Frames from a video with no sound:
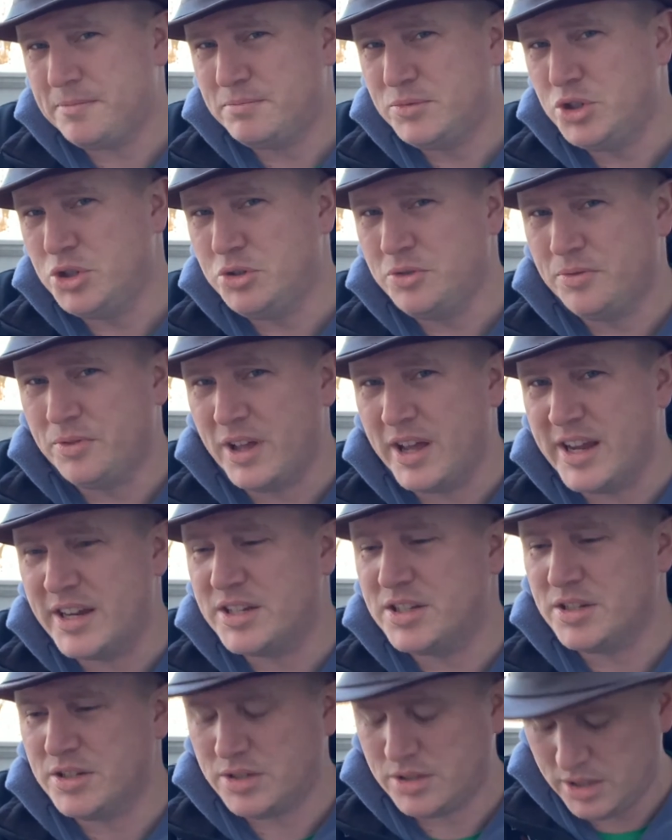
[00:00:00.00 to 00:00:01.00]
2
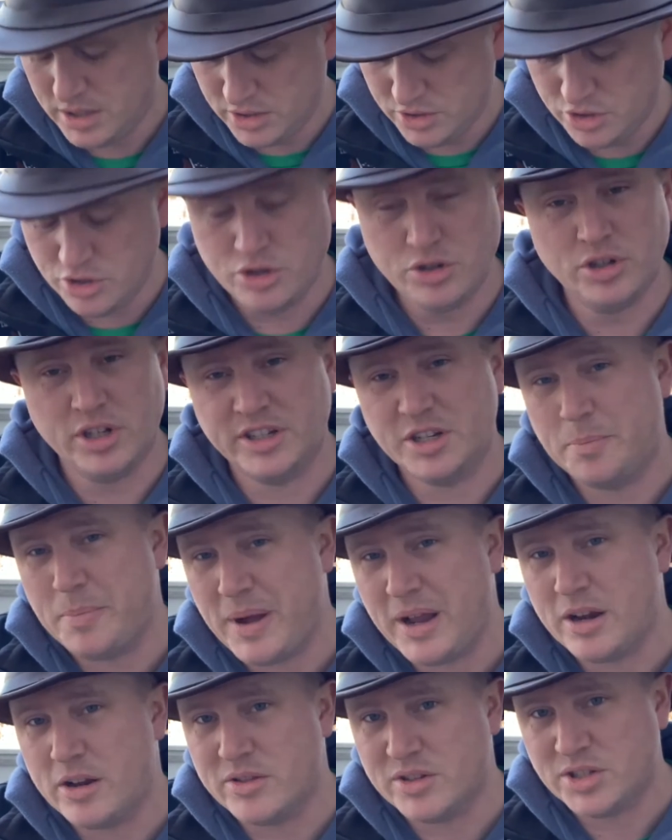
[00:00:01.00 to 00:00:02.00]
flakes is usually
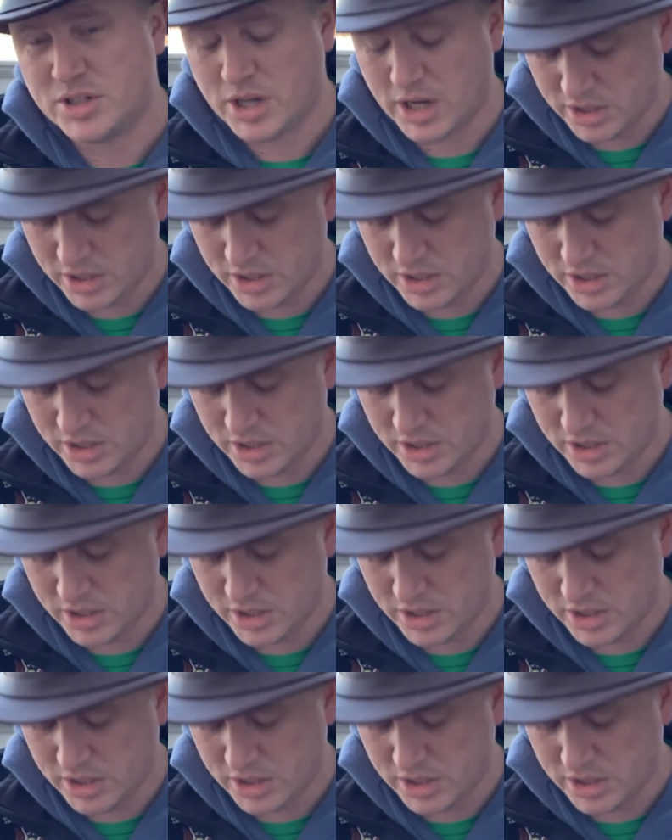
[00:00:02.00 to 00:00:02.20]
depending on the size